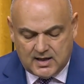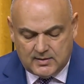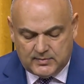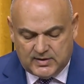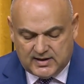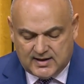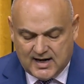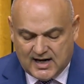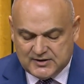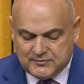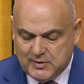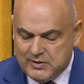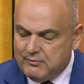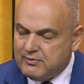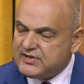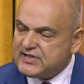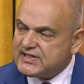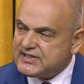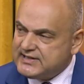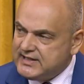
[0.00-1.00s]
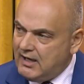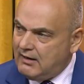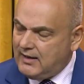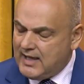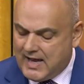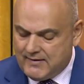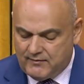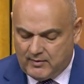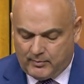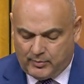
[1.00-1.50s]
because we would still
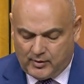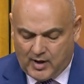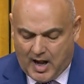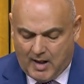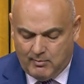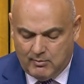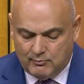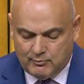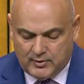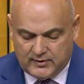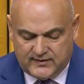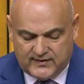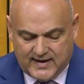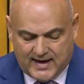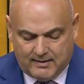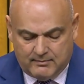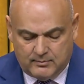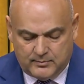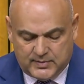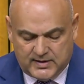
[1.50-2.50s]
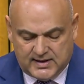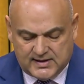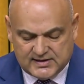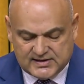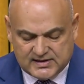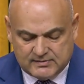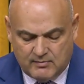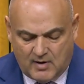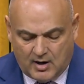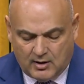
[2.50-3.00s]
have a problem with them being
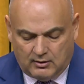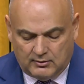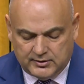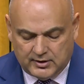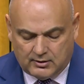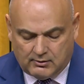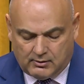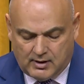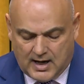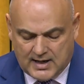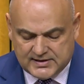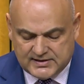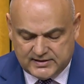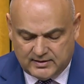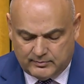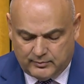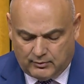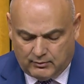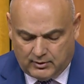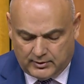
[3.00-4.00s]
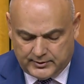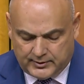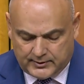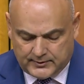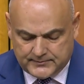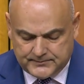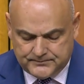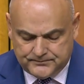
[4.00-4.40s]
smuggled across the border."